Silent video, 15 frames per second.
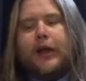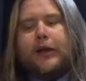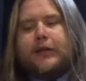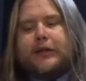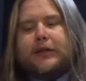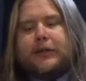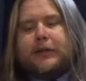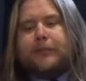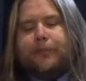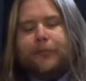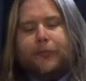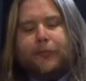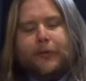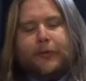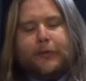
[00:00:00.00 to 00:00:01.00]

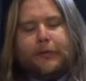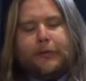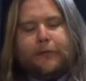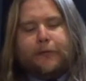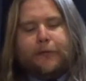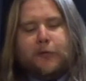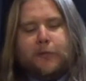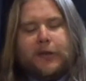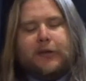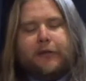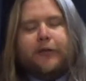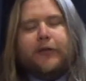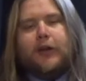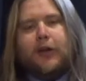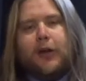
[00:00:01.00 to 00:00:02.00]
for me to
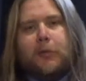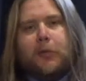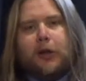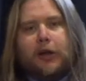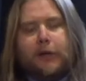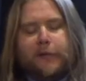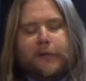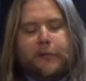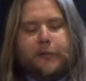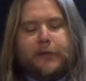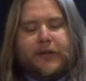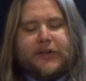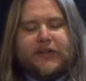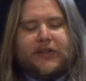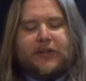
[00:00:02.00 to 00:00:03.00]
feel a lot more comfortable
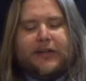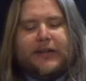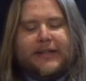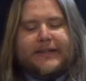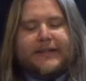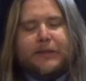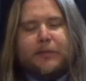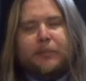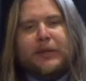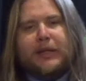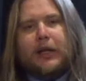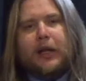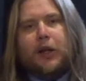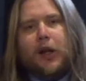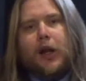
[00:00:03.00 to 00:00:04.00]
with this, there needs to be
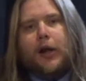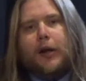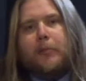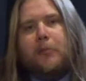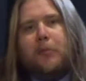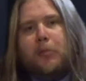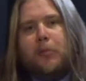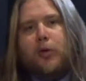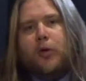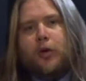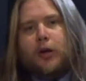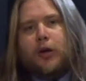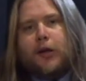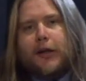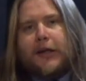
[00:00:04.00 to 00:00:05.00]
a lot
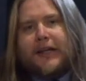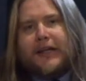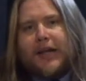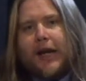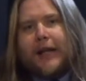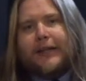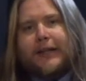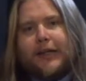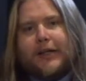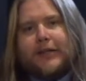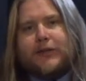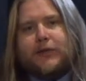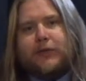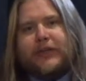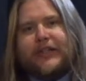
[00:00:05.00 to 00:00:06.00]
more
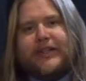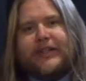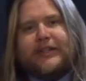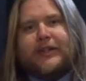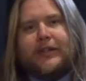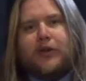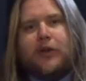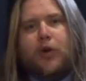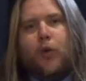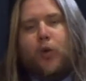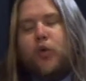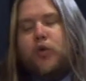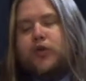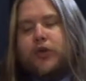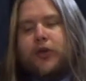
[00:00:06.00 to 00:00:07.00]
guidelines released to know
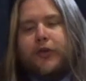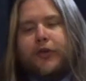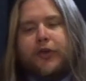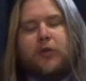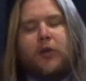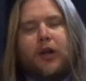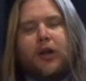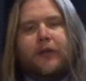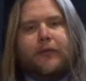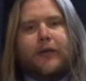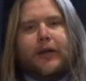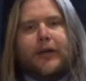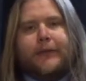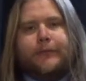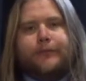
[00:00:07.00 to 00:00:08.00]
who's going to
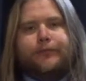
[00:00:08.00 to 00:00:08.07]
qualify.